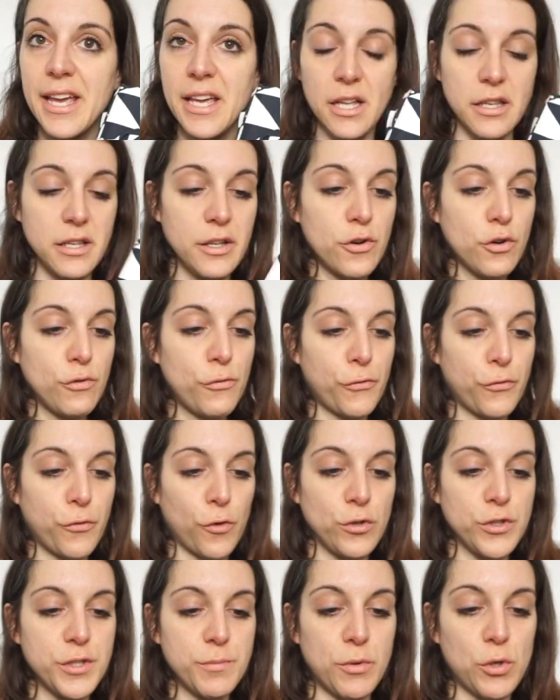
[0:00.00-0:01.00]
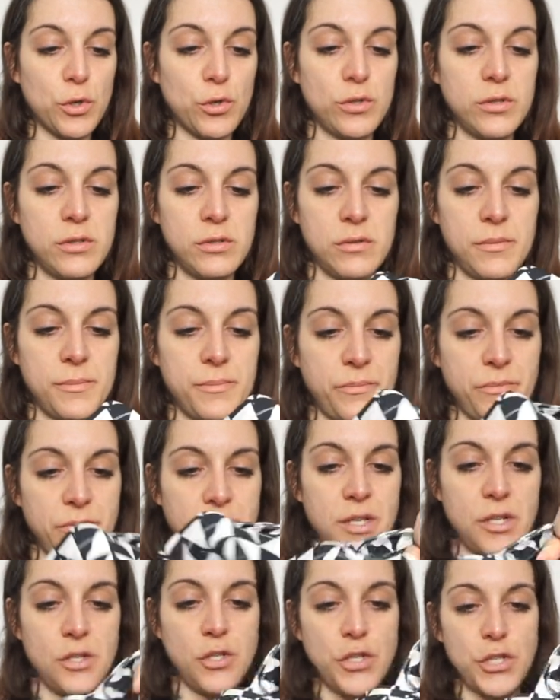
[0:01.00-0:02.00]
a little foldable
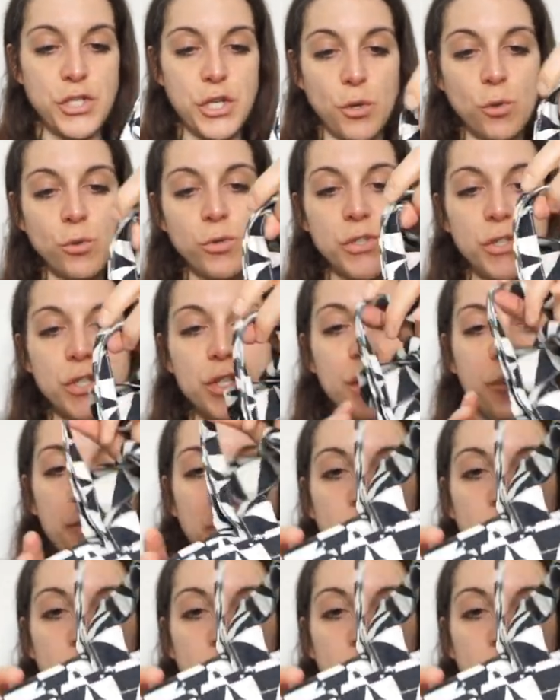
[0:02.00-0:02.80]
tote.